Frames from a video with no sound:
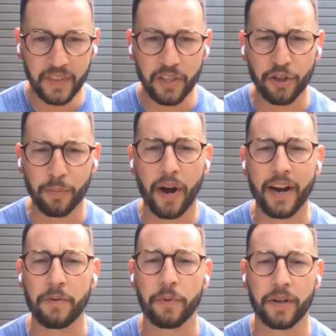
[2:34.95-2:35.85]
your
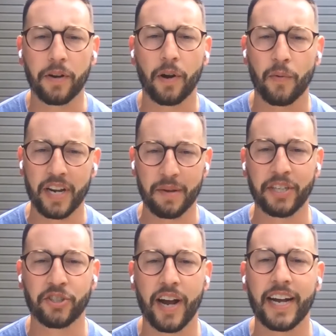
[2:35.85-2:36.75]
body would already
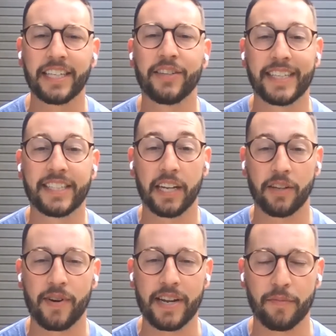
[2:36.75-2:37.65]
be trying to
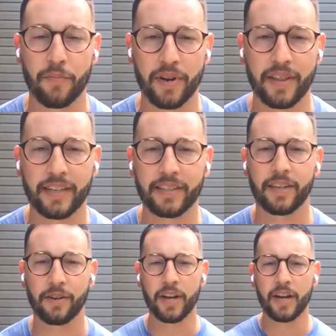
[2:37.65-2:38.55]
accelerate your breathing.
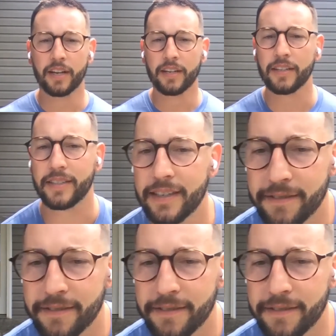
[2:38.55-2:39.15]
So let's give